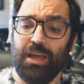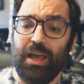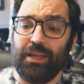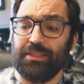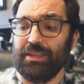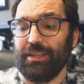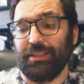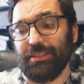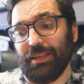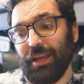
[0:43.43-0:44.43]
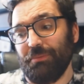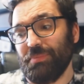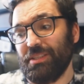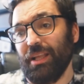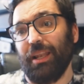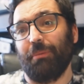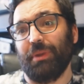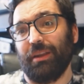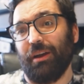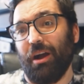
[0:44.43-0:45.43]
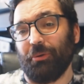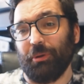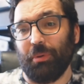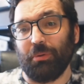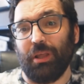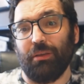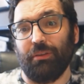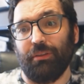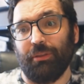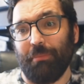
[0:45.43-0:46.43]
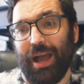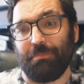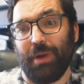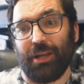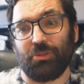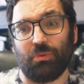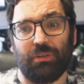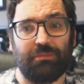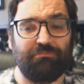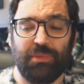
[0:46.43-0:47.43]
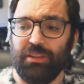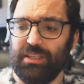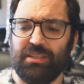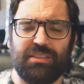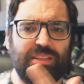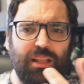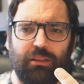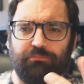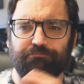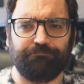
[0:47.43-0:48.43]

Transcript: I did. I'm still umming and ahhing about the Mad Max one. These are still